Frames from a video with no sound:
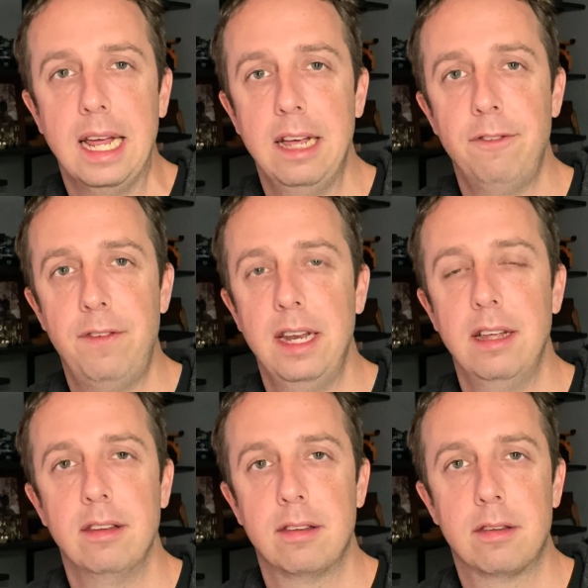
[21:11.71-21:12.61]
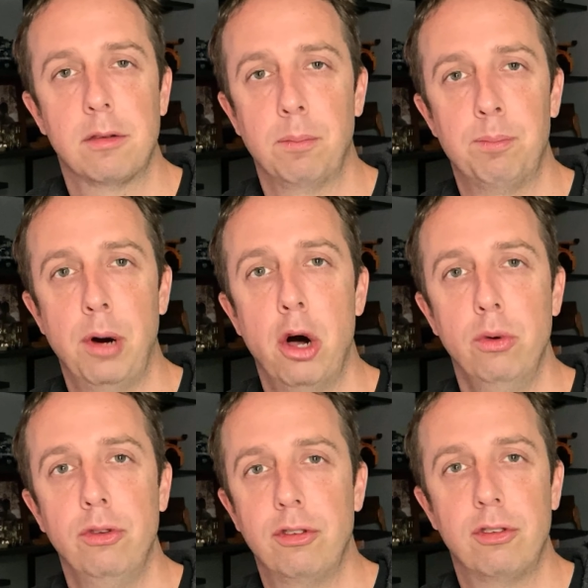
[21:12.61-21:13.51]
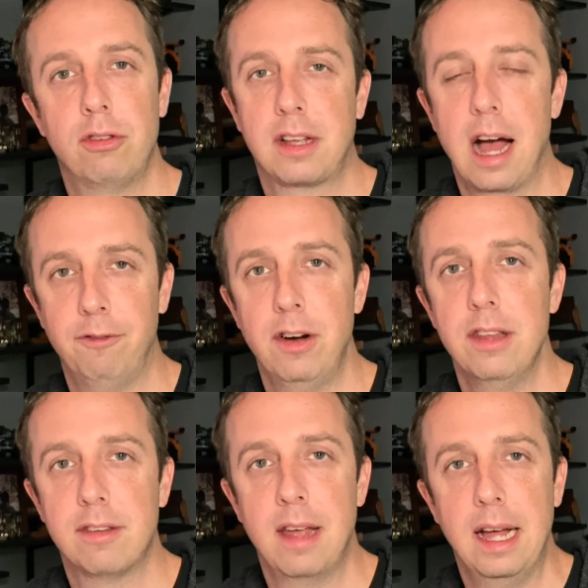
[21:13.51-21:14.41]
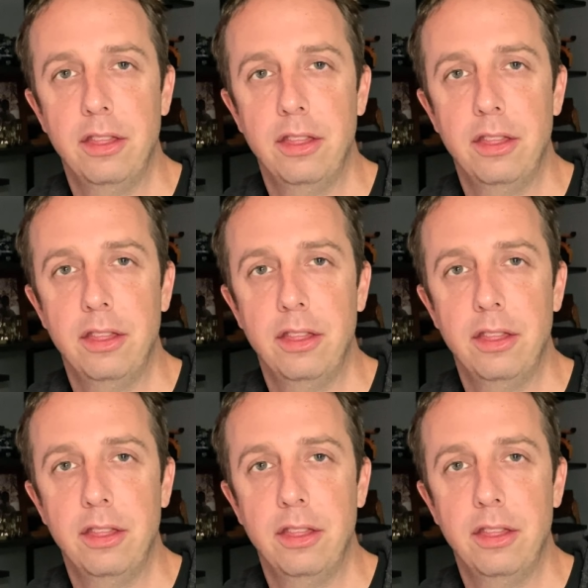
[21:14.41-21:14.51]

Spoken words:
If it is post-conference,